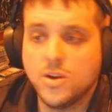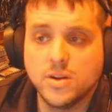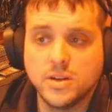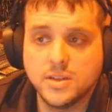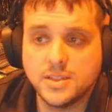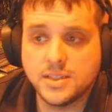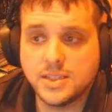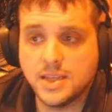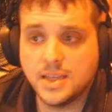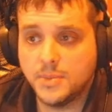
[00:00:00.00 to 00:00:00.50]
in
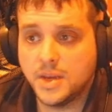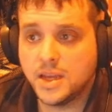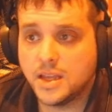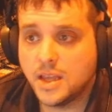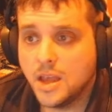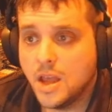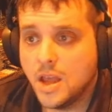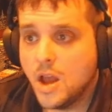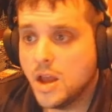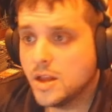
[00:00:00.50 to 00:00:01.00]
Simic,
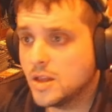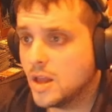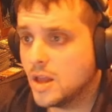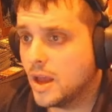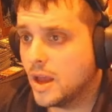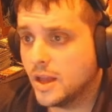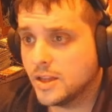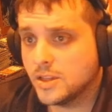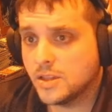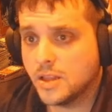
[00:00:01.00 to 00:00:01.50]

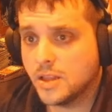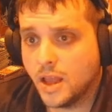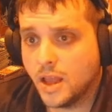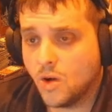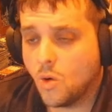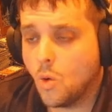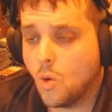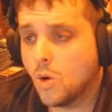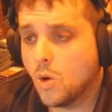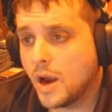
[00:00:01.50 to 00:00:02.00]

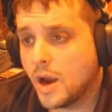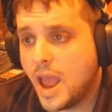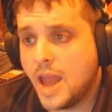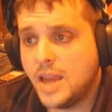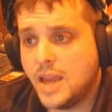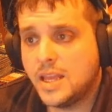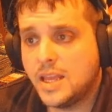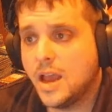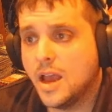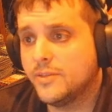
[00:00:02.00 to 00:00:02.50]
or
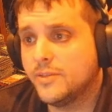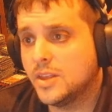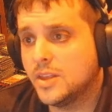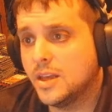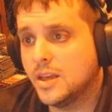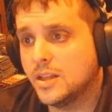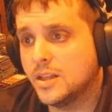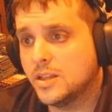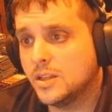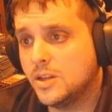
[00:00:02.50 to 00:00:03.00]
any of
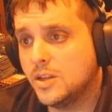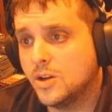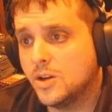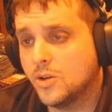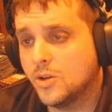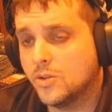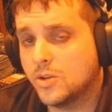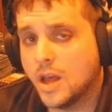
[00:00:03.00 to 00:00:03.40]
the